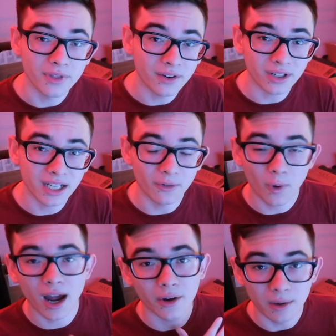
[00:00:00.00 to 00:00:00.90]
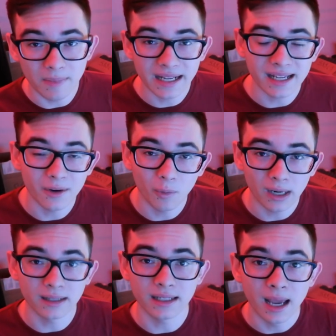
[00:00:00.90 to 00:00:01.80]
Thunder King Rai-Oh and making it
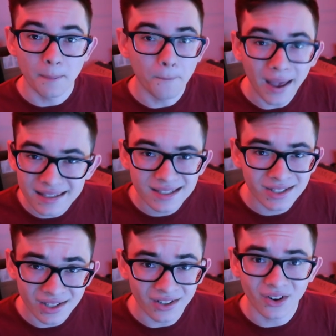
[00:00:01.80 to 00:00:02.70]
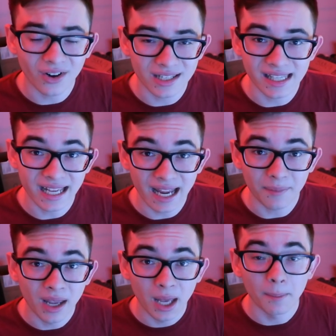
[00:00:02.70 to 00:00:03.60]
one of the best stun cards in the game.